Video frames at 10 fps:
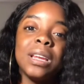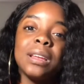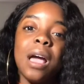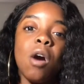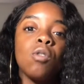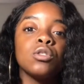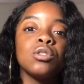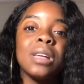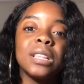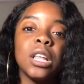and out
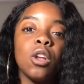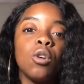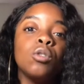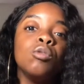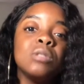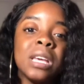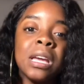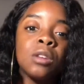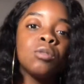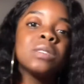so that they know who's
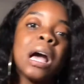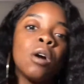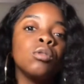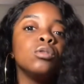in, who's out,